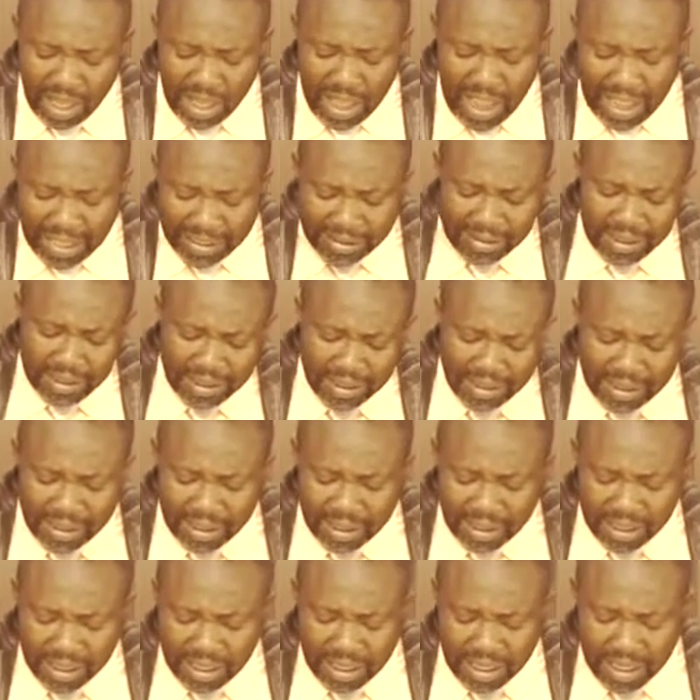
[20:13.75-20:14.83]
And
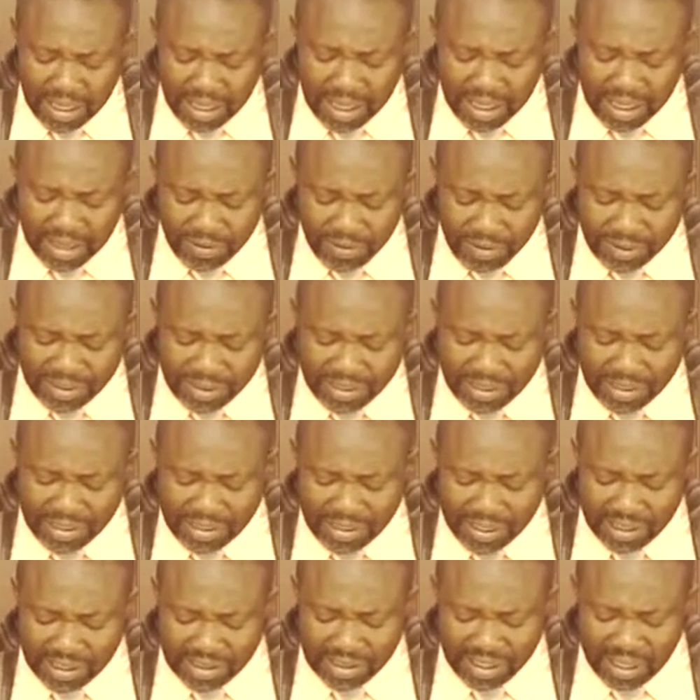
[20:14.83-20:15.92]
verse
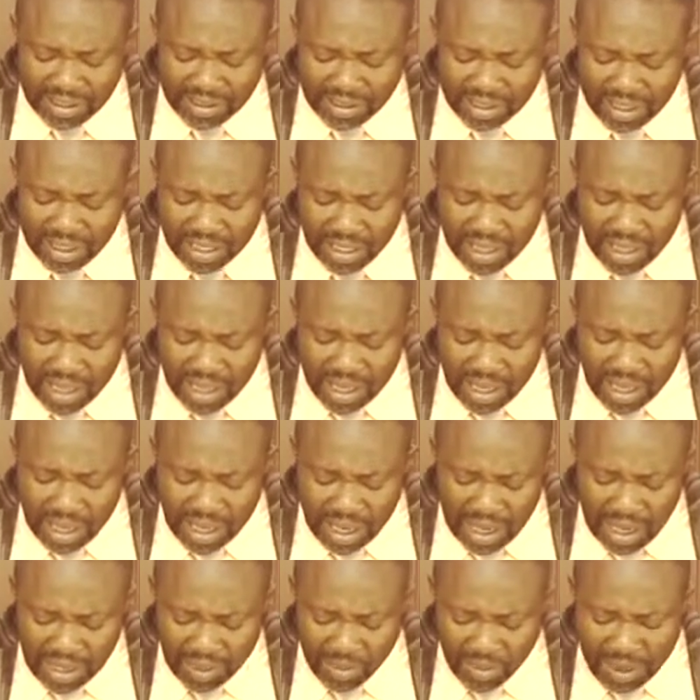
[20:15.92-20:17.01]
16 says,
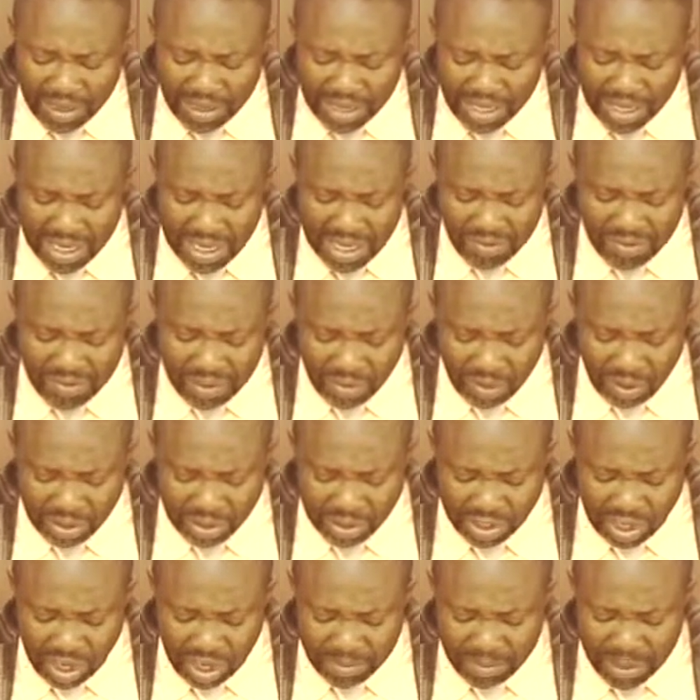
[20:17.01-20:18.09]
and when the evening was
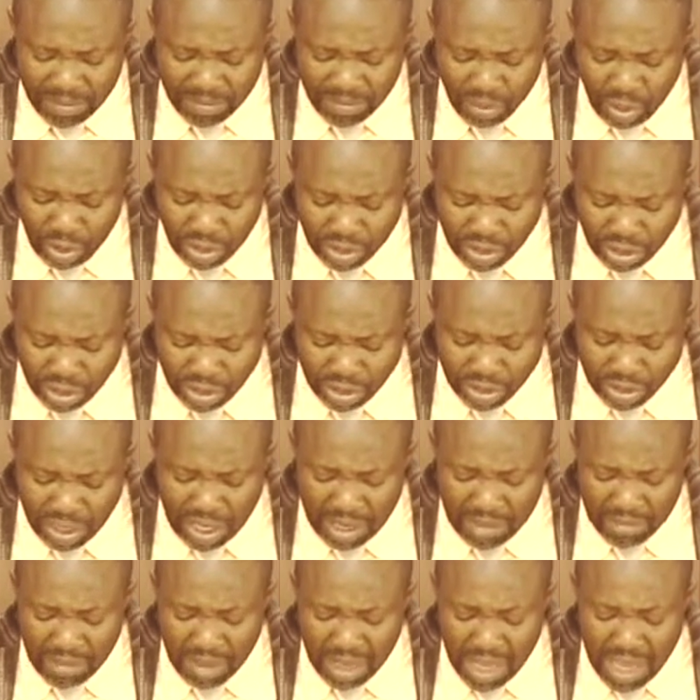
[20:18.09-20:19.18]
come, they brought unto
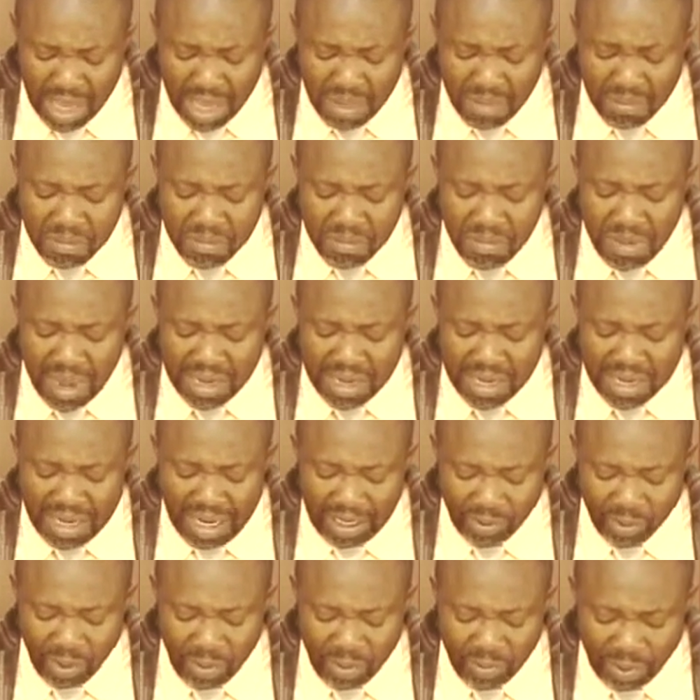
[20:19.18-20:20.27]
him many
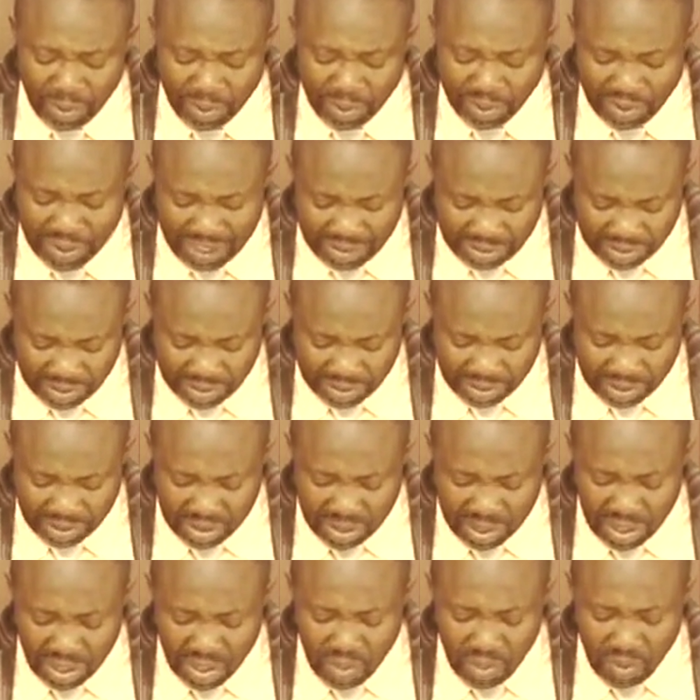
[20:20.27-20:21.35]
that were possessed
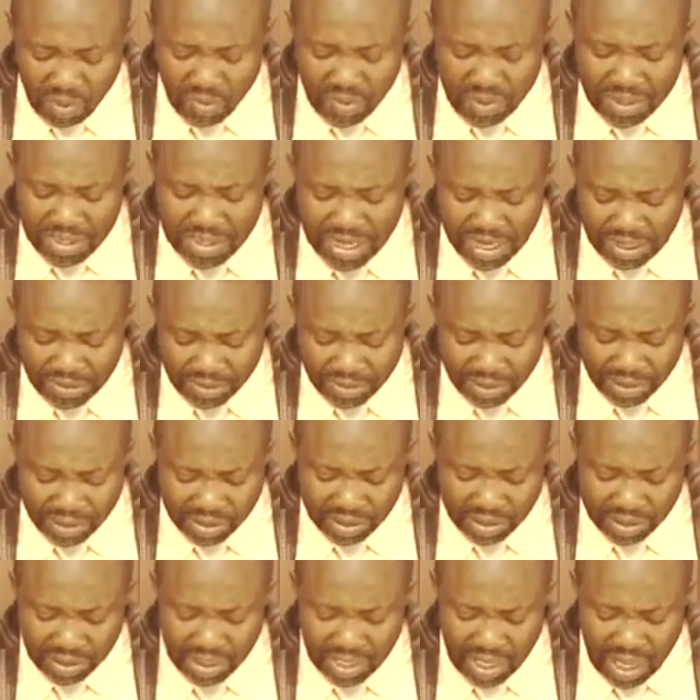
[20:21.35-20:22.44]
with
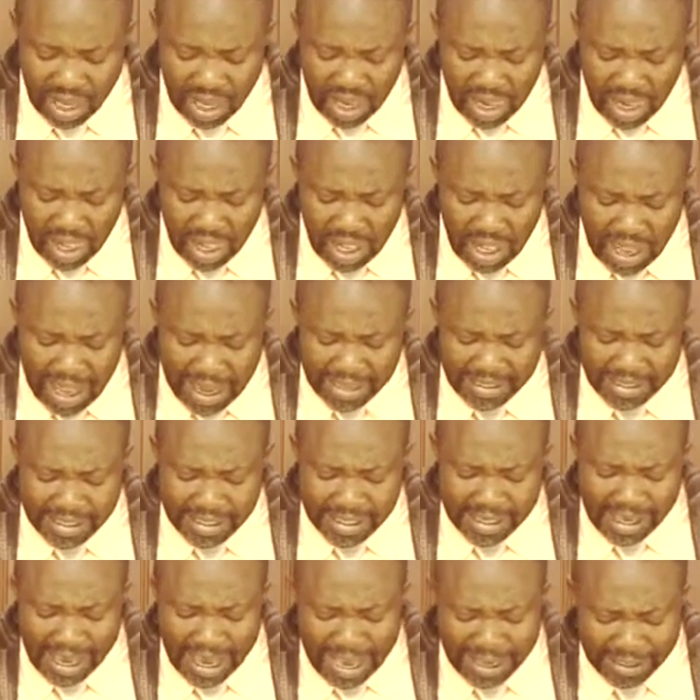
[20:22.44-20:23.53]
devils, and he
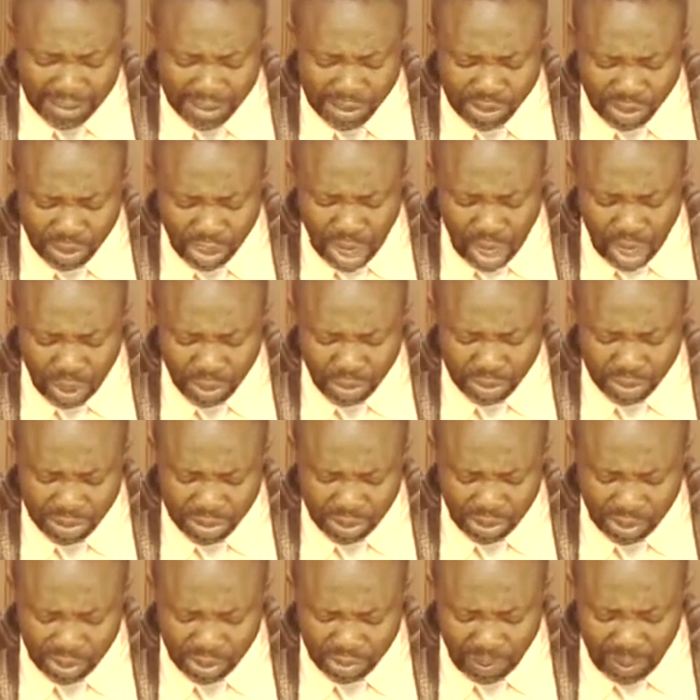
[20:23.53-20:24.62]
cast out the
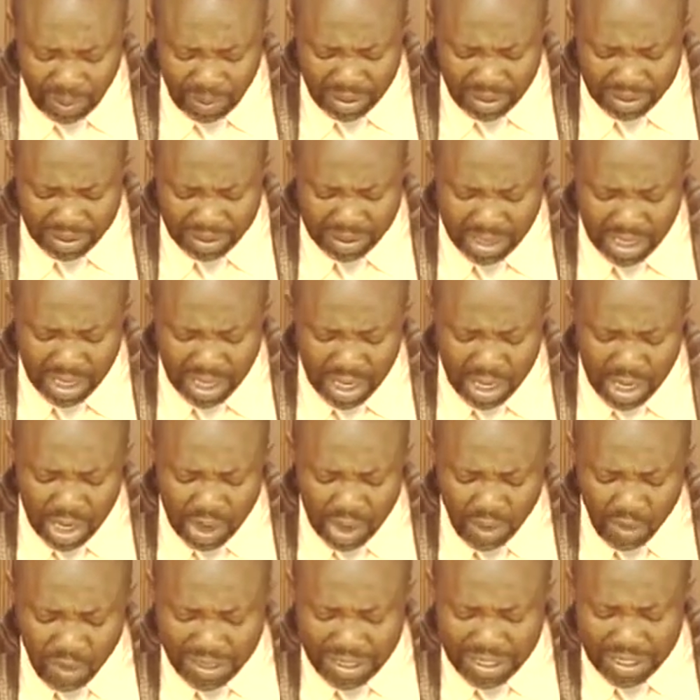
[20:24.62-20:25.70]
spirits
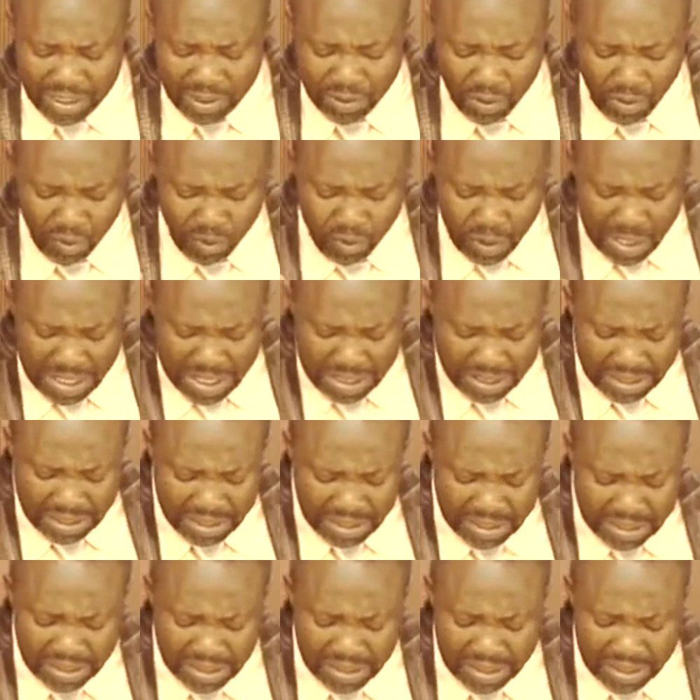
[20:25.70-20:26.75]
with his word